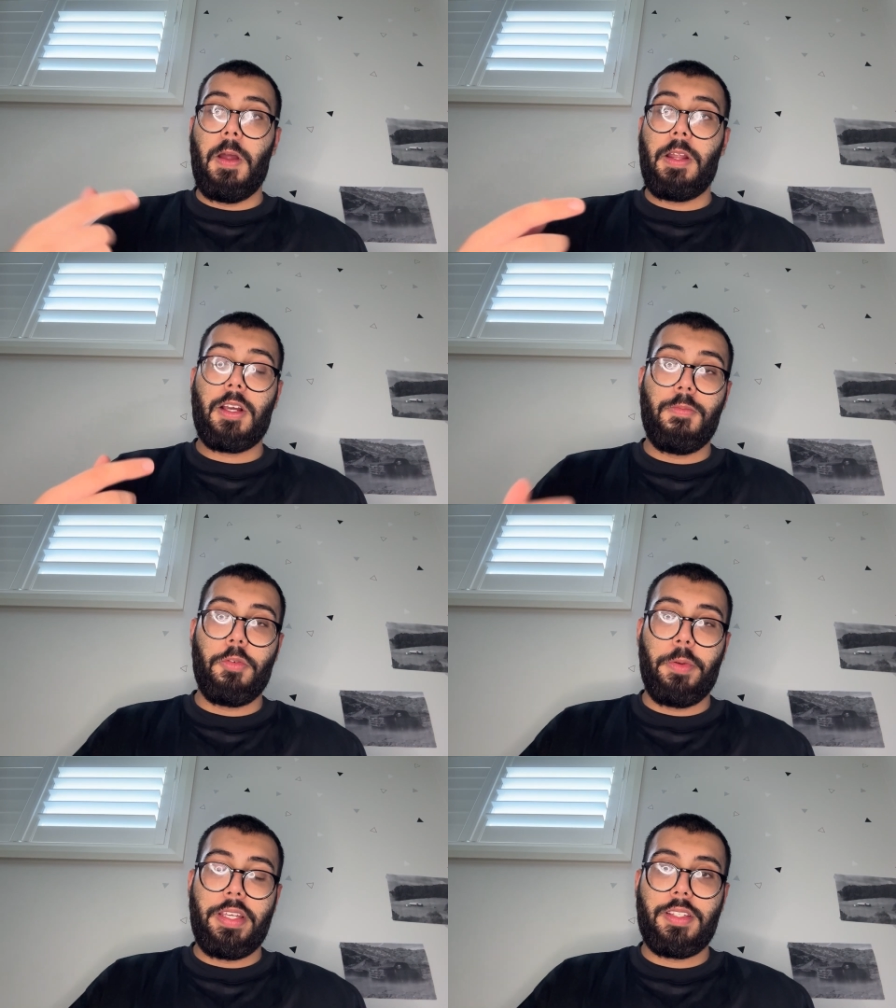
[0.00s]
Quran a couple
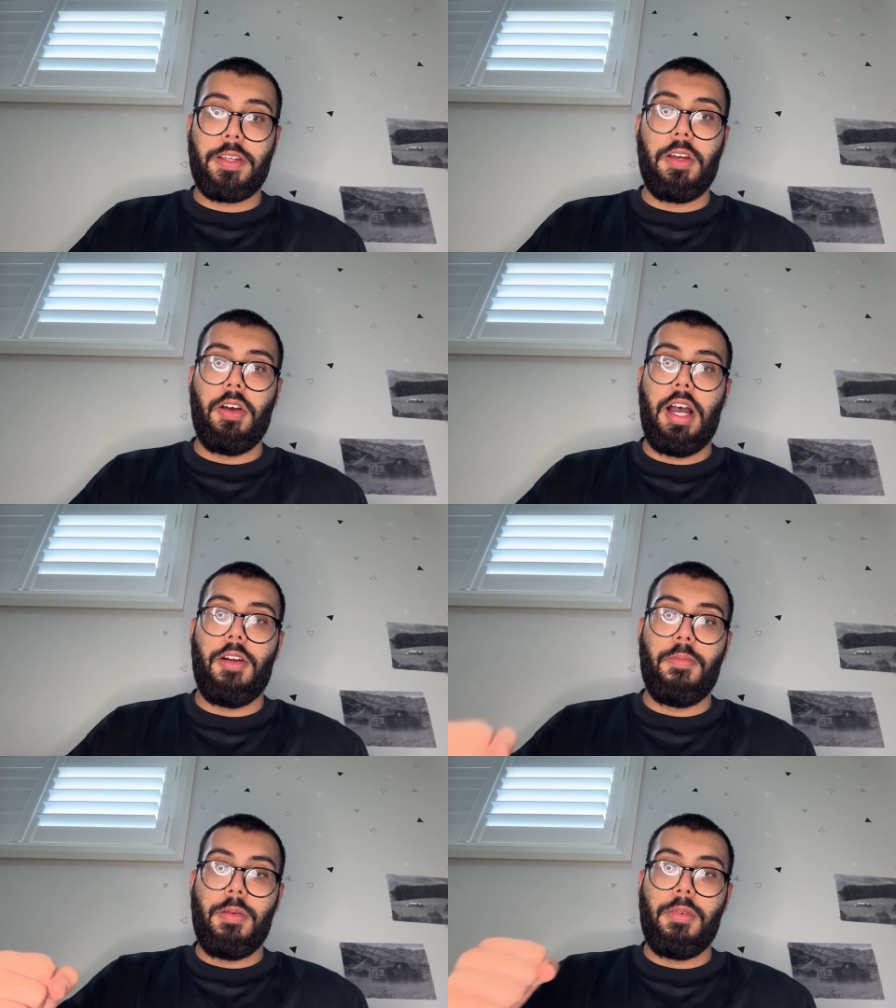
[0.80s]
weeks ago, I
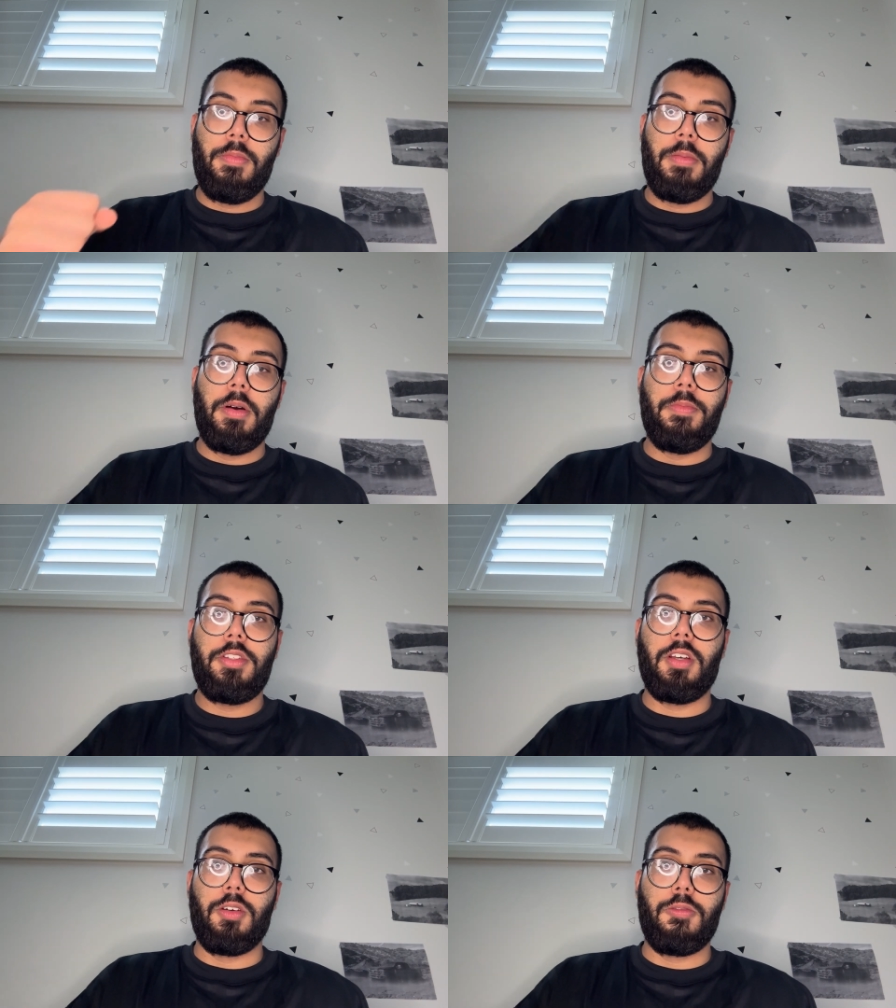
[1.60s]
remember my mum
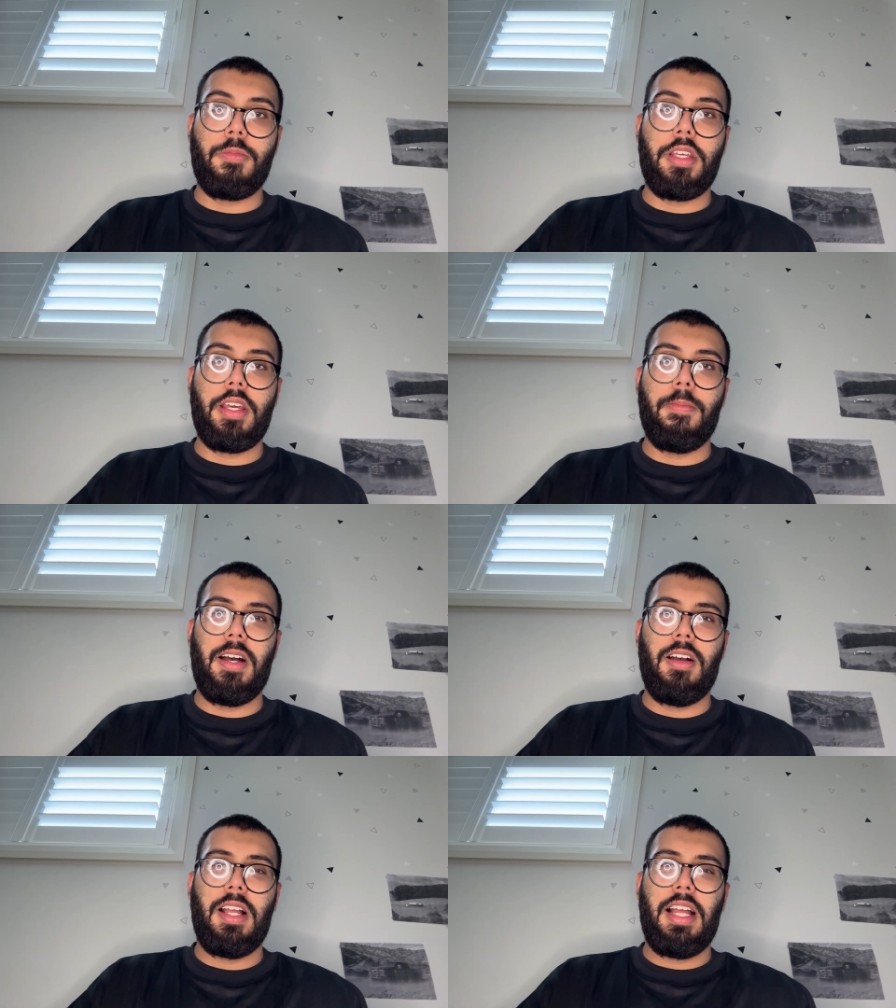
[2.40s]
told me
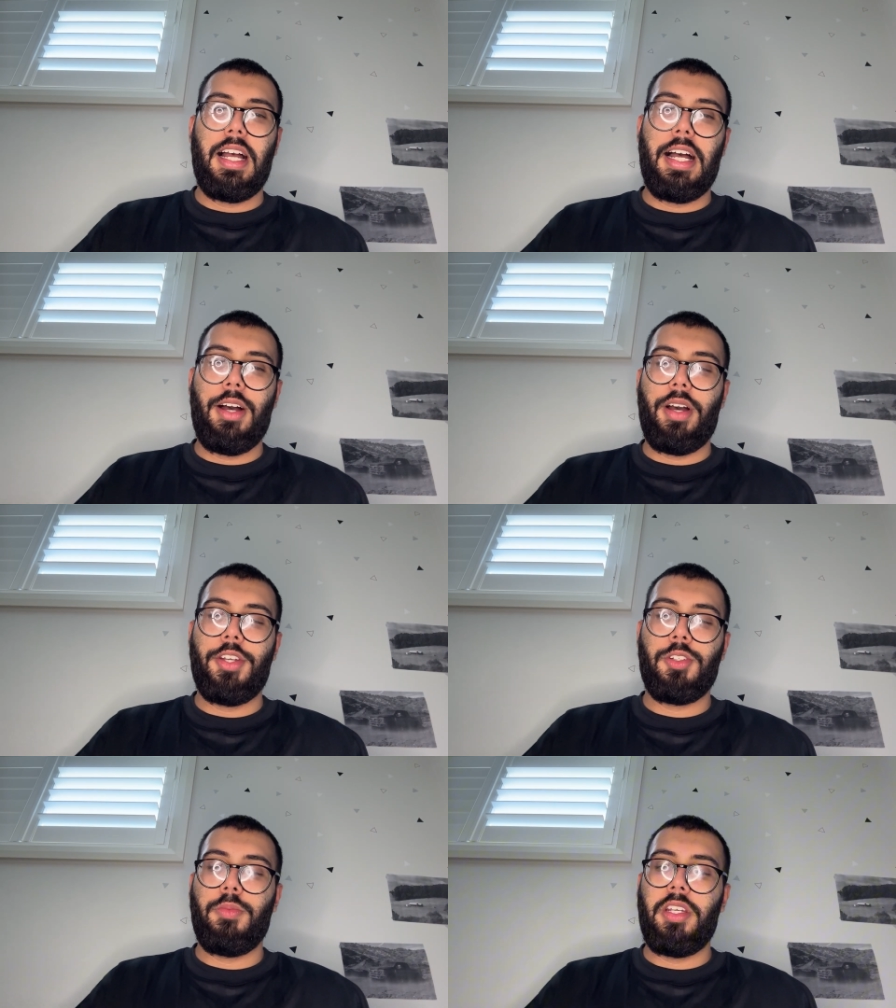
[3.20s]
about how I
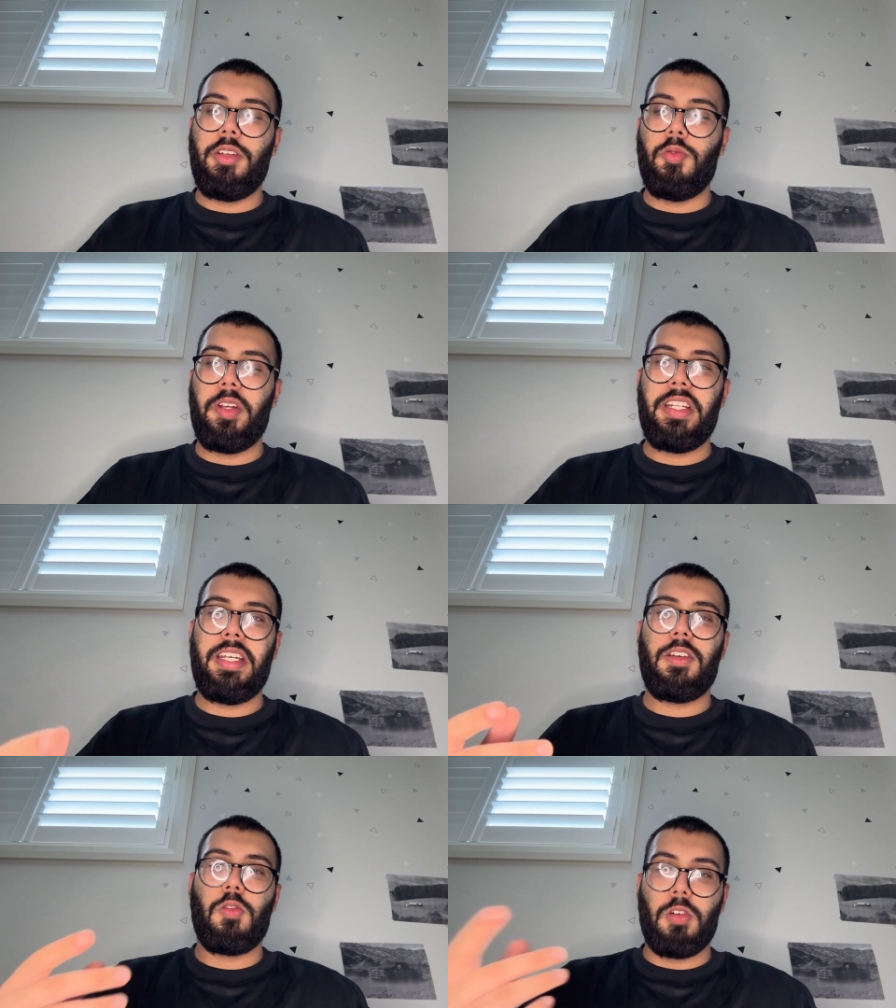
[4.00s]
should be
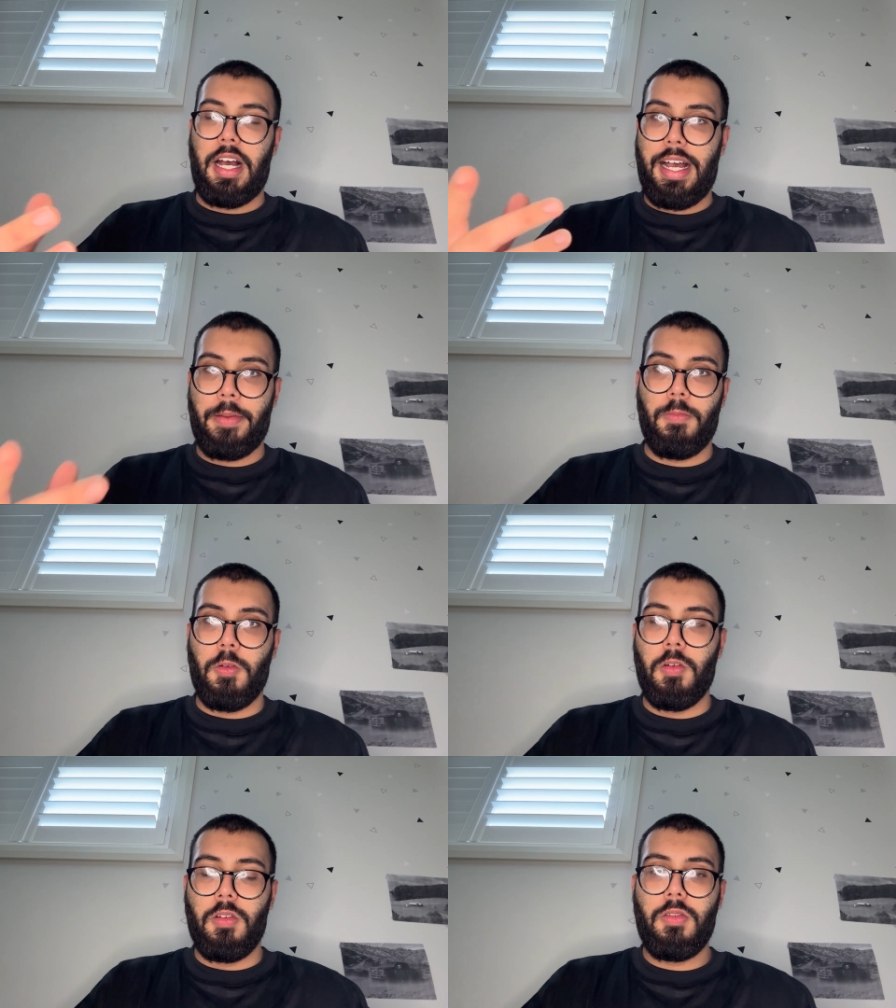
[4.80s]
reading Quran
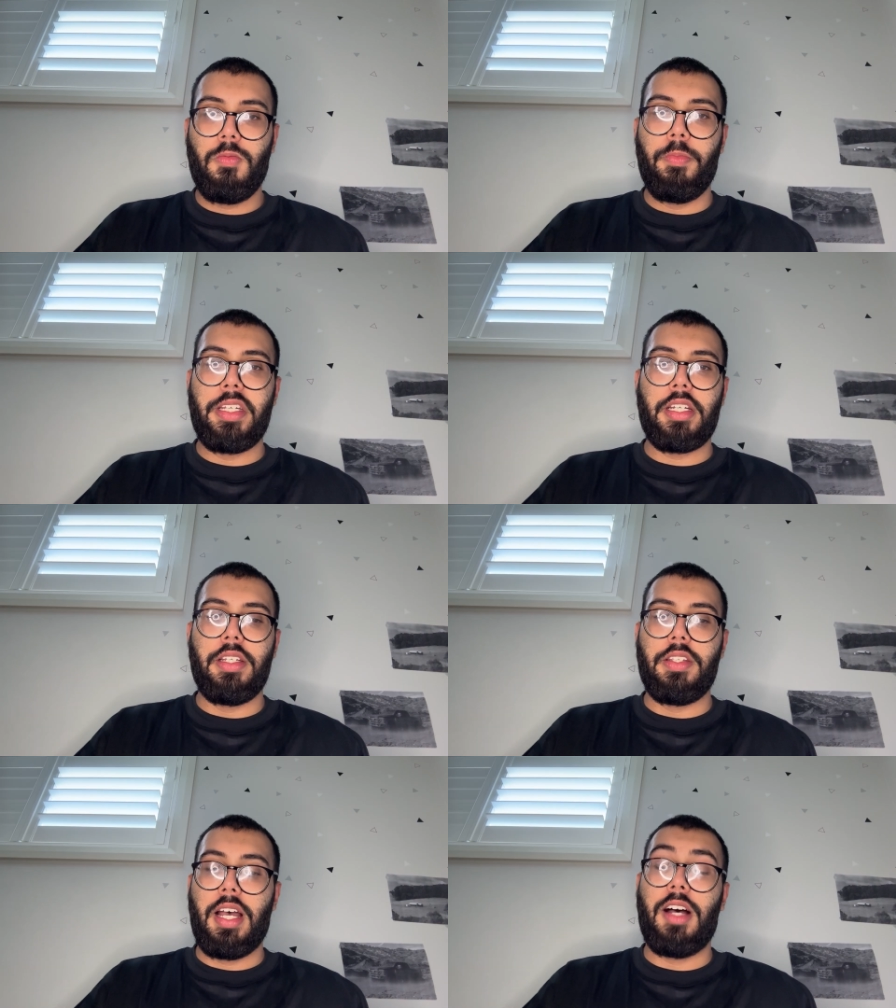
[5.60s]
more
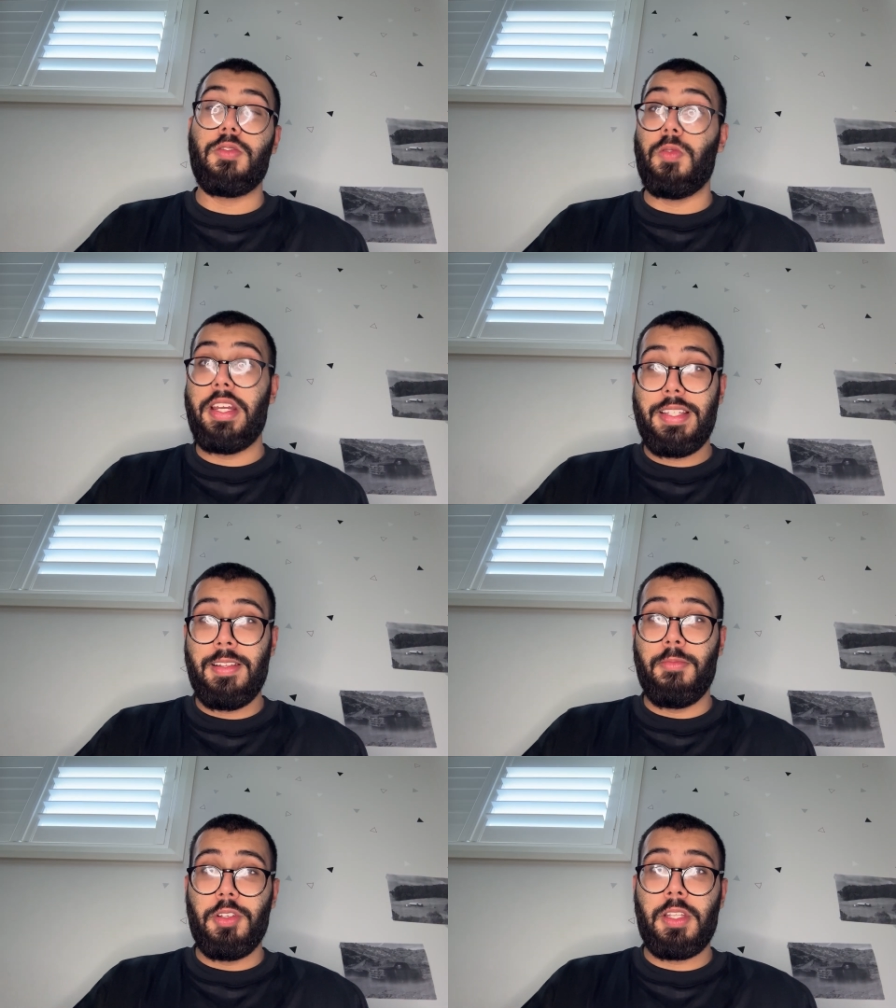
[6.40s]
because I was raised in
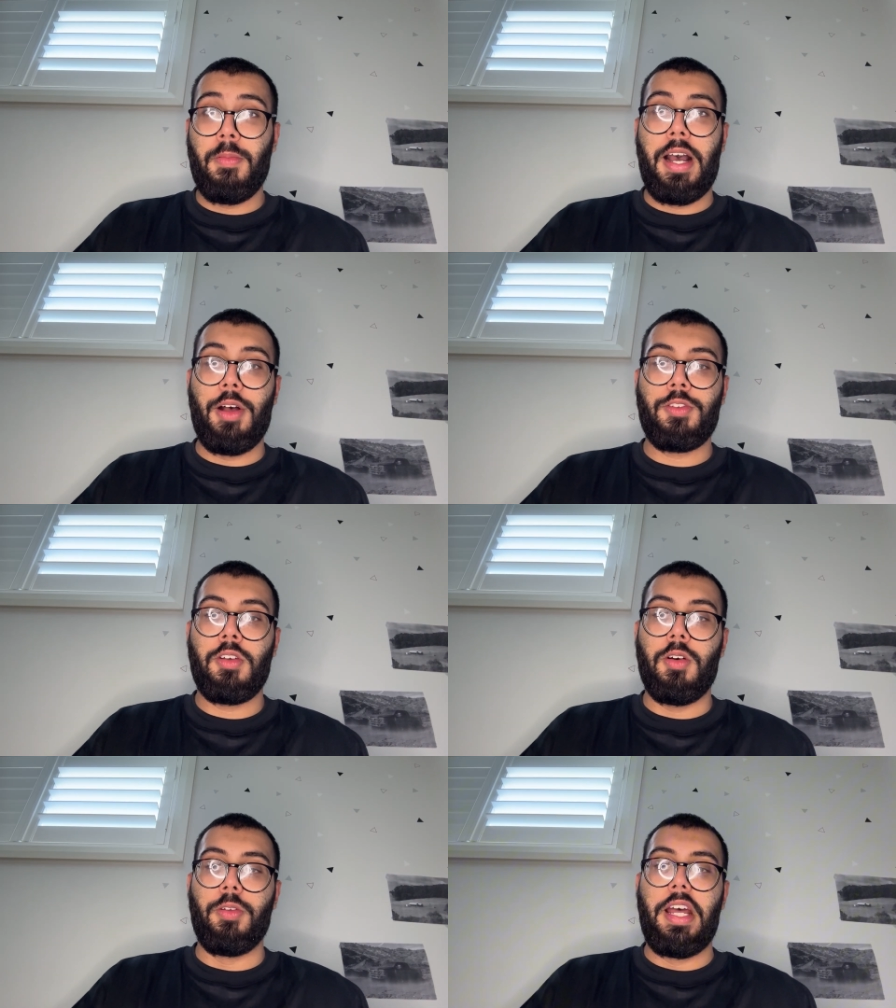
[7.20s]
a Muslim
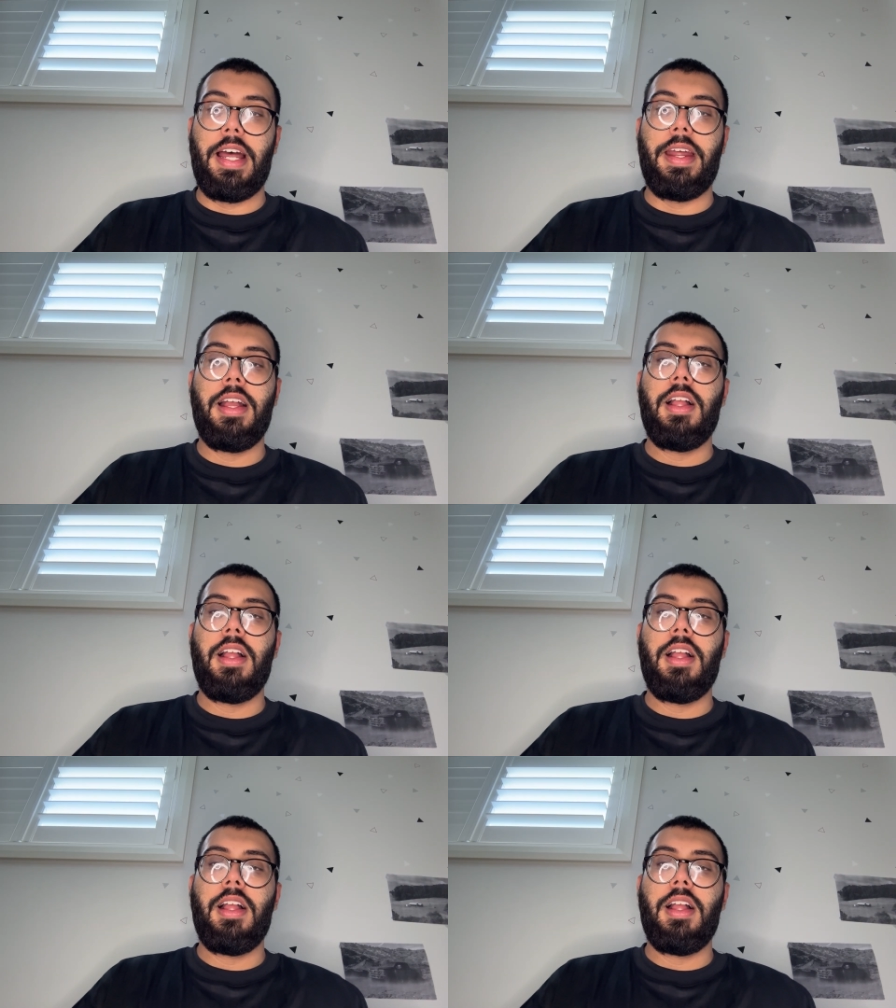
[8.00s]
household, and